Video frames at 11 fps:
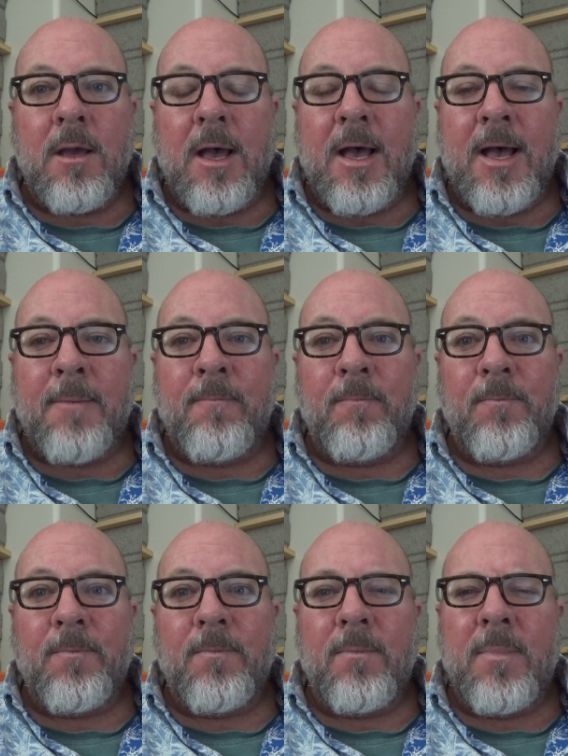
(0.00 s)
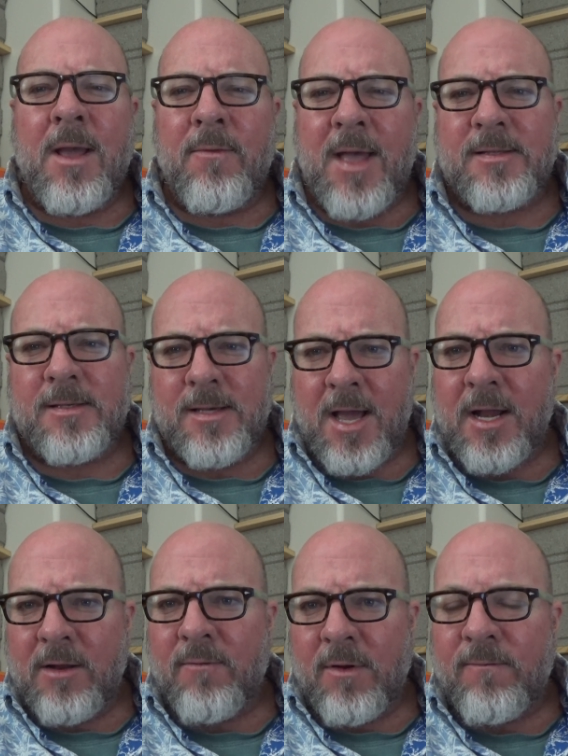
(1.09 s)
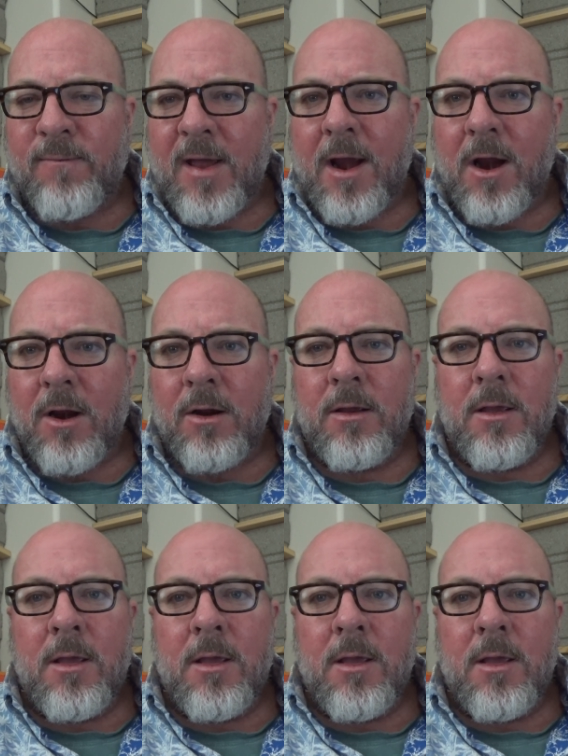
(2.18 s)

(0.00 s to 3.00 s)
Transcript: Um, now, that's kind of unfair.